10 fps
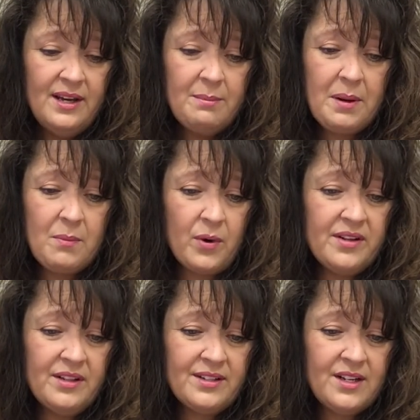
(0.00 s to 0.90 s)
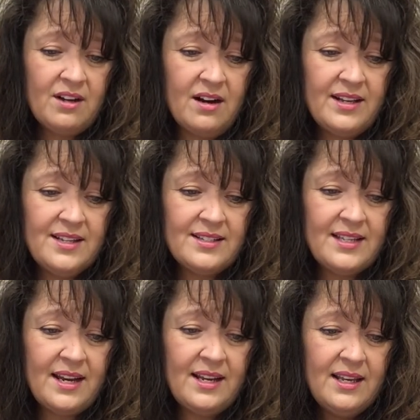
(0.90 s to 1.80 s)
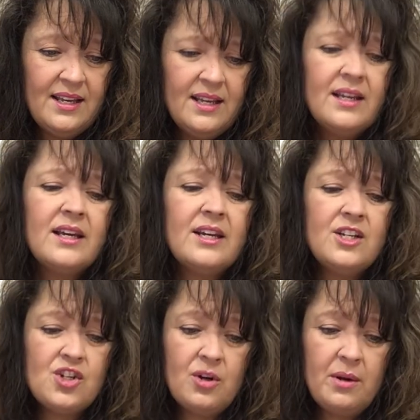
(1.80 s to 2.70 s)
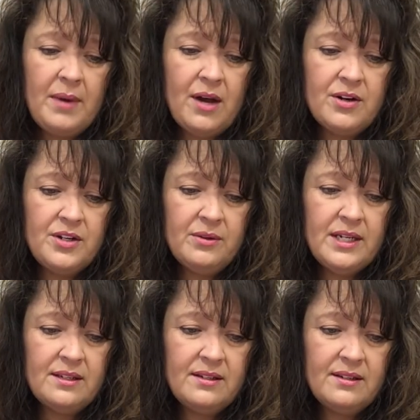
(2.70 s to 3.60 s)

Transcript: but Morrie looked at Connie and said, Can you show him how to do it?